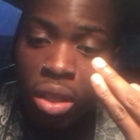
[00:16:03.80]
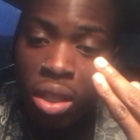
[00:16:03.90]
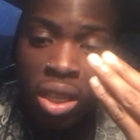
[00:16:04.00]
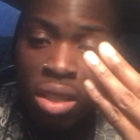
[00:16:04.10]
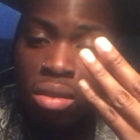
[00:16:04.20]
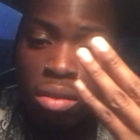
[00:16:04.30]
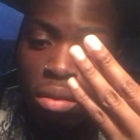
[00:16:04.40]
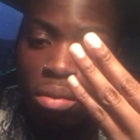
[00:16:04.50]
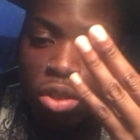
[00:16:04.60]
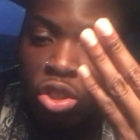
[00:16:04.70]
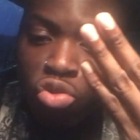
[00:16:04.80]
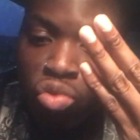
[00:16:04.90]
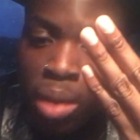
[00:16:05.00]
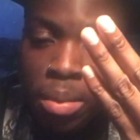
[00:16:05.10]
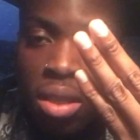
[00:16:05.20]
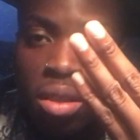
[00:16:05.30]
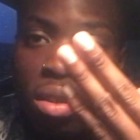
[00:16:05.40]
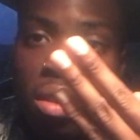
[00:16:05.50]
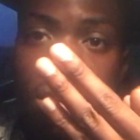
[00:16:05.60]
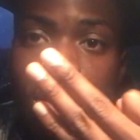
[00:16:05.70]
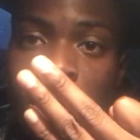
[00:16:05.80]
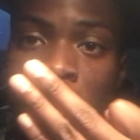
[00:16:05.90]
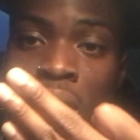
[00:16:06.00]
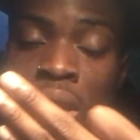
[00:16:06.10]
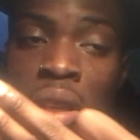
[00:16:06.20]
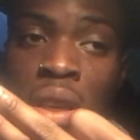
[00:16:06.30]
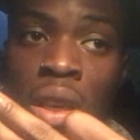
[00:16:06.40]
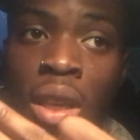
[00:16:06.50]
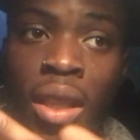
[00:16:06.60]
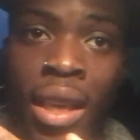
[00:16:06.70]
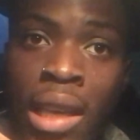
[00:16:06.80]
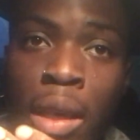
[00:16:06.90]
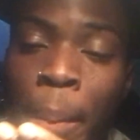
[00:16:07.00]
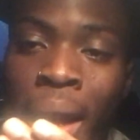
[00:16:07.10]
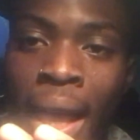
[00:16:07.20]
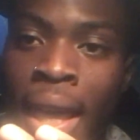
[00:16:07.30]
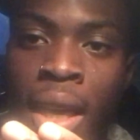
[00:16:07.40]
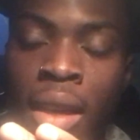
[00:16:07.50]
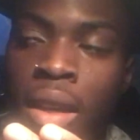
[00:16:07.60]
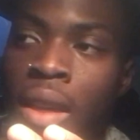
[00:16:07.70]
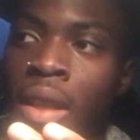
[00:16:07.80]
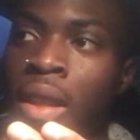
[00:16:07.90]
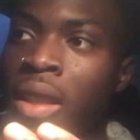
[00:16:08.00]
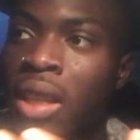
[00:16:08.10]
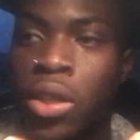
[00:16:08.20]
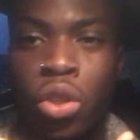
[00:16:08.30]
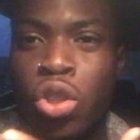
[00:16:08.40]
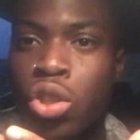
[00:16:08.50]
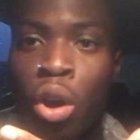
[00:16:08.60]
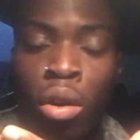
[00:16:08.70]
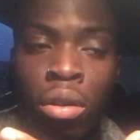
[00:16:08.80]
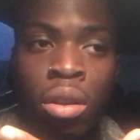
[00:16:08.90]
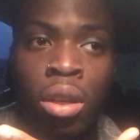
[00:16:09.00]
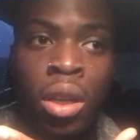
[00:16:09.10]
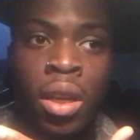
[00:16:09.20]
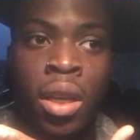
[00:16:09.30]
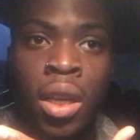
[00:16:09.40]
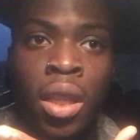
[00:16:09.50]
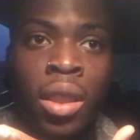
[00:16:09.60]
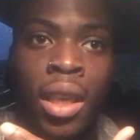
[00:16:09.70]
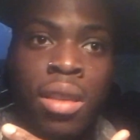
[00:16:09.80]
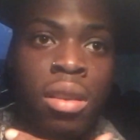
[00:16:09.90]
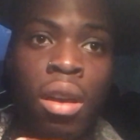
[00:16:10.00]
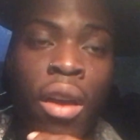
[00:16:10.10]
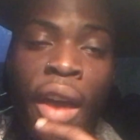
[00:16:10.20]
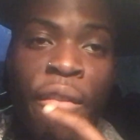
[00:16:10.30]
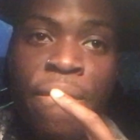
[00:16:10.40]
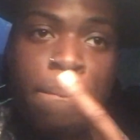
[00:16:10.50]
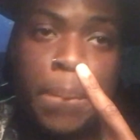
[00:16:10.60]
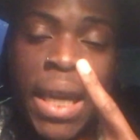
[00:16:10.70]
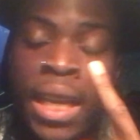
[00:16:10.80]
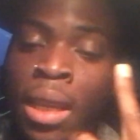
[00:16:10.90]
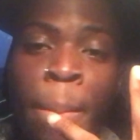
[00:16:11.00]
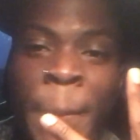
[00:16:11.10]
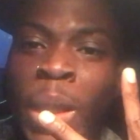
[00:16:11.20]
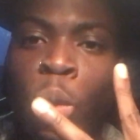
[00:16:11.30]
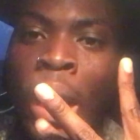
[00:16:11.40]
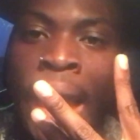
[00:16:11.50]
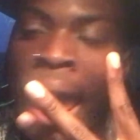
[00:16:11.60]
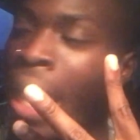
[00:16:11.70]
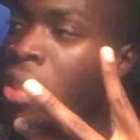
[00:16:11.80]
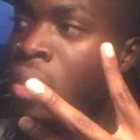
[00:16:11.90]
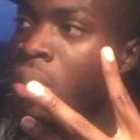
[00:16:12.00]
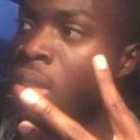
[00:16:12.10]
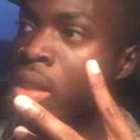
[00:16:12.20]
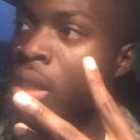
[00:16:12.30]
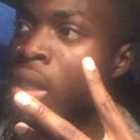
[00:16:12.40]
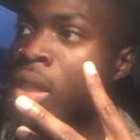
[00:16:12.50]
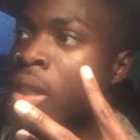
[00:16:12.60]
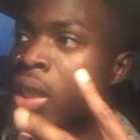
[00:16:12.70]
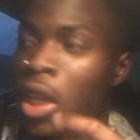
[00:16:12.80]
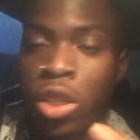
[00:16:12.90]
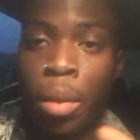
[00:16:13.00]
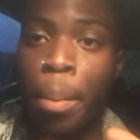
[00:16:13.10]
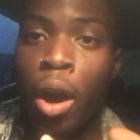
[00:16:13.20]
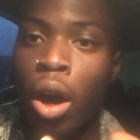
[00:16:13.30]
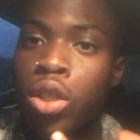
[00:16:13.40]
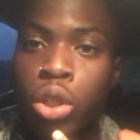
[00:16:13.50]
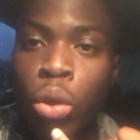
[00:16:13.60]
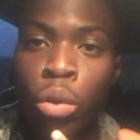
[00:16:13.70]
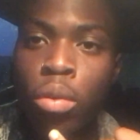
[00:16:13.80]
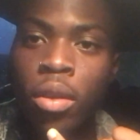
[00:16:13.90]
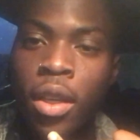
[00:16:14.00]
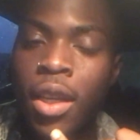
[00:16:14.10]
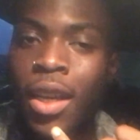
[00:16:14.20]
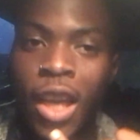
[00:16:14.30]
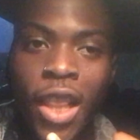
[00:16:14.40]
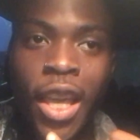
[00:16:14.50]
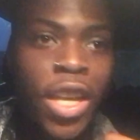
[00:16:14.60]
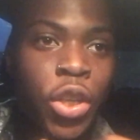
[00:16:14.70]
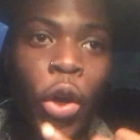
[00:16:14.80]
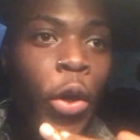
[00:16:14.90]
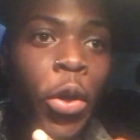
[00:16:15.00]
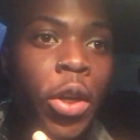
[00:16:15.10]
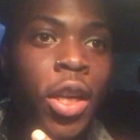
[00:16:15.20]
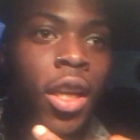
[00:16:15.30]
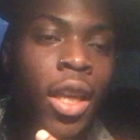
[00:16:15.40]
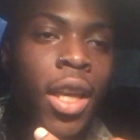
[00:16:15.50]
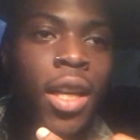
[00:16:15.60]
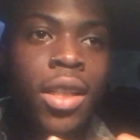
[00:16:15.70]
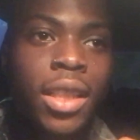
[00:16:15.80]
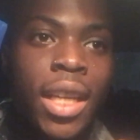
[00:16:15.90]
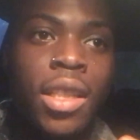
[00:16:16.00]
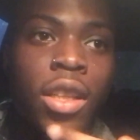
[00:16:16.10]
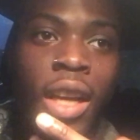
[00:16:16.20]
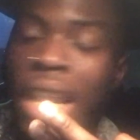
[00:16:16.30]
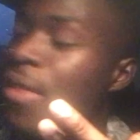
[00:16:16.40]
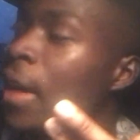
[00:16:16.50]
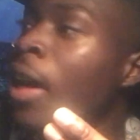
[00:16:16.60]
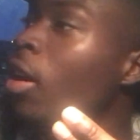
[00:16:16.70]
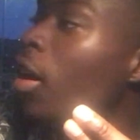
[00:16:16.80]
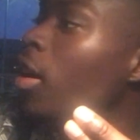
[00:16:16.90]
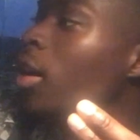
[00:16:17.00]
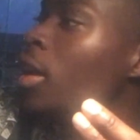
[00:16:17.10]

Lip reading: There's a script. There's a play. There's a song. There's a beginning, middle, and end. There's a part 2. There's a hook. There's a cliffhanger.